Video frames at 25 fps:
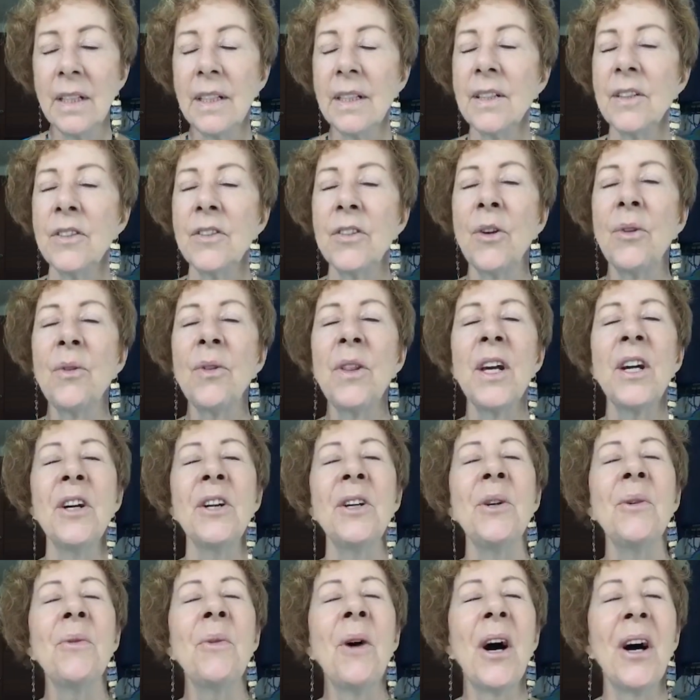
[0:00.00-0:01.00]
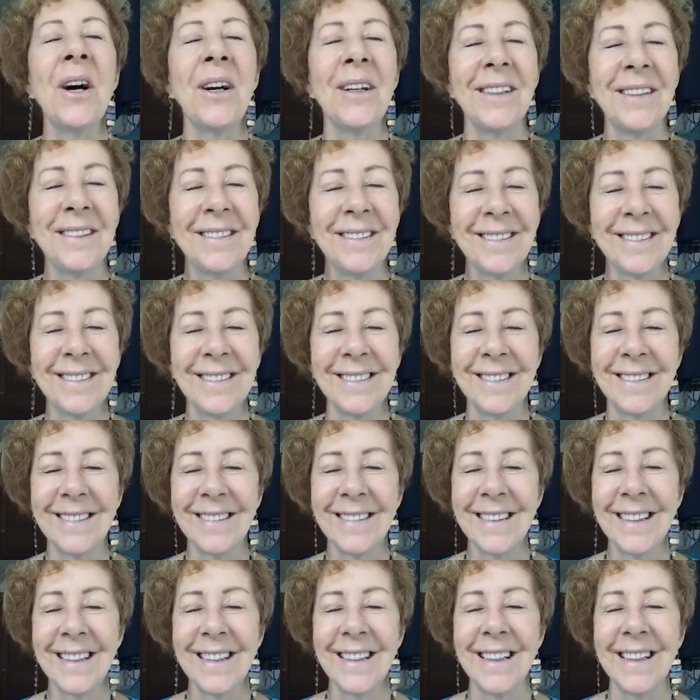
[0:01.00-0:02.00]
So there you are,
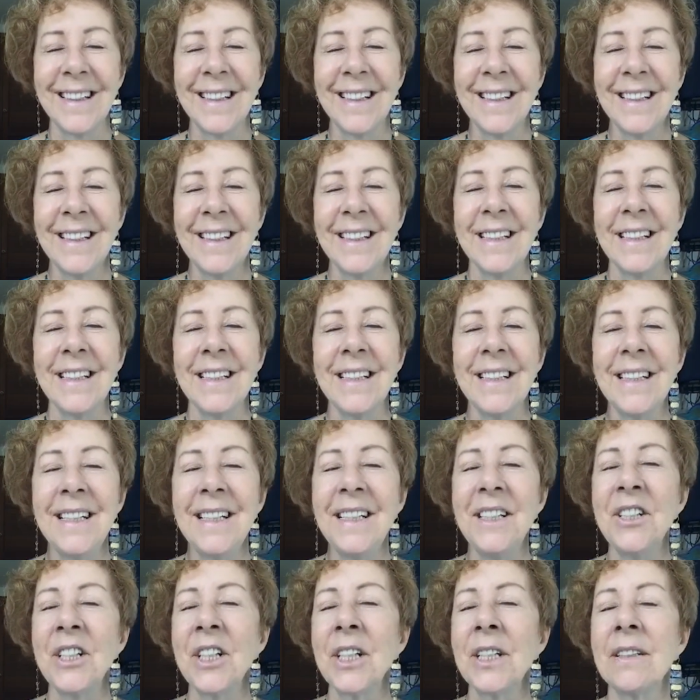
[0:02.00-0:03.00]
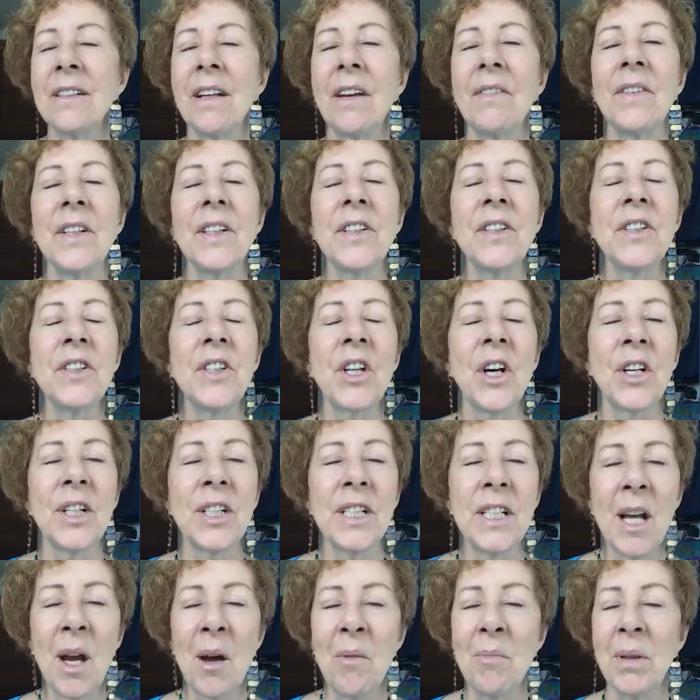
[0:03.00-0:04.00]
teachings of the star
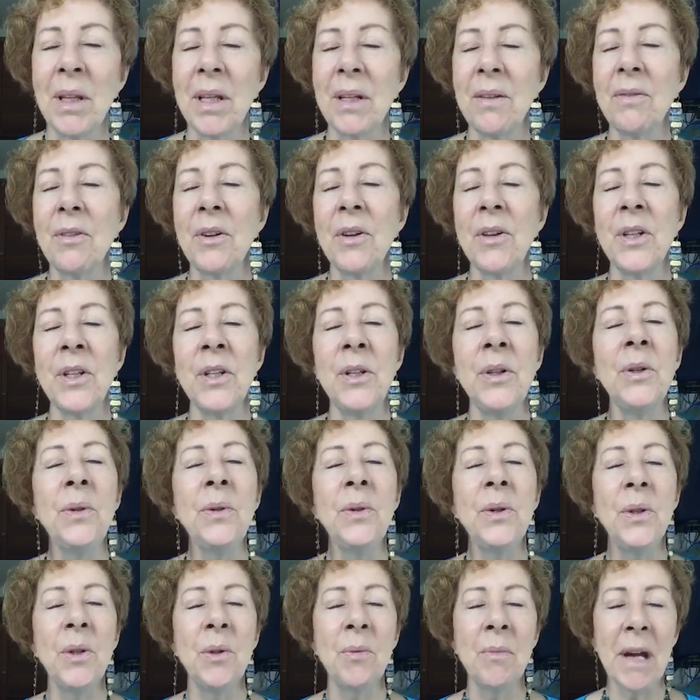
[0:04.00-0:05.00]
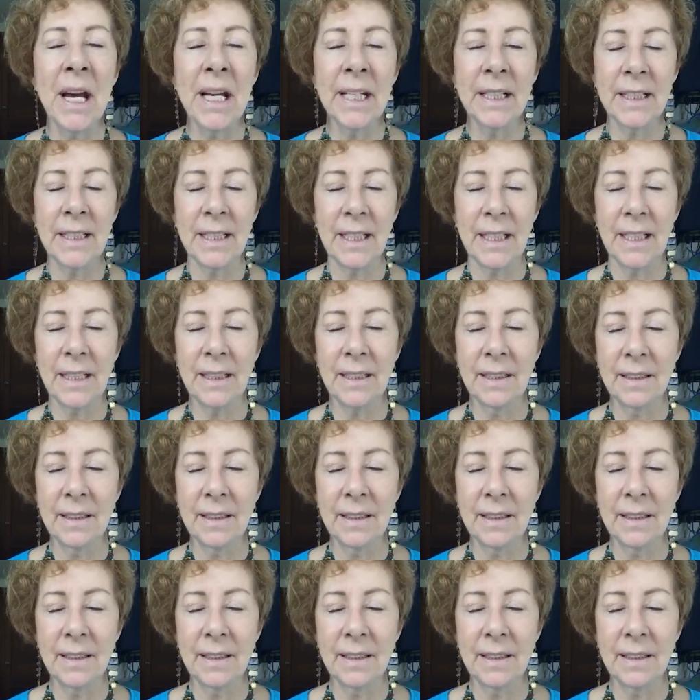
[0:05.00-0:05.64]
template for the new humanity.